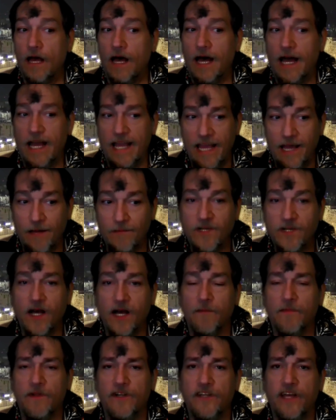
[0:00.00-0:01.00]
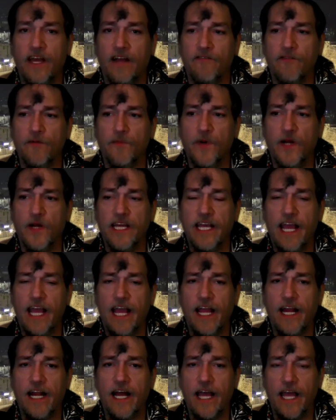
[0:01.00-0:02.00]
I am coming to everybody
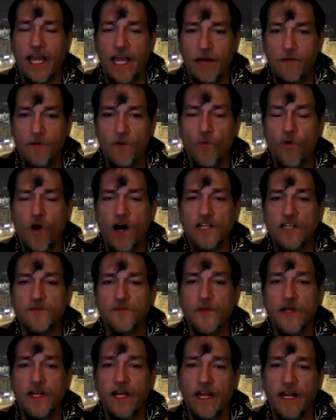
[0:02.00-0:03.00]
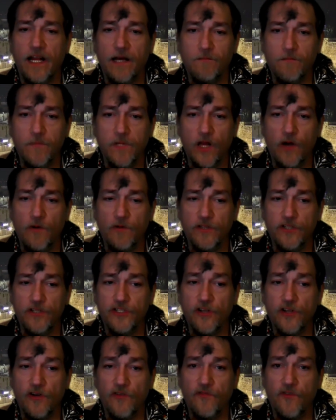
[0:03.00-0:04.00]
and I am a watchman and I'm blowing the
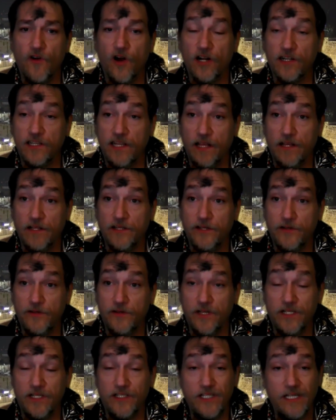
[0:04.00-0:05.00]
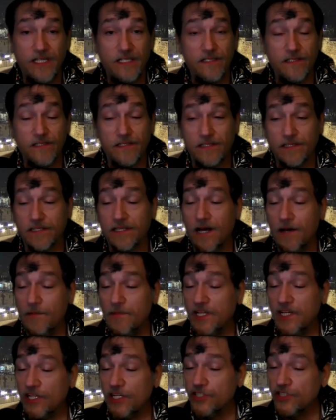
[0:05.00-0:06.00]
shofar telling you that Jesus is coming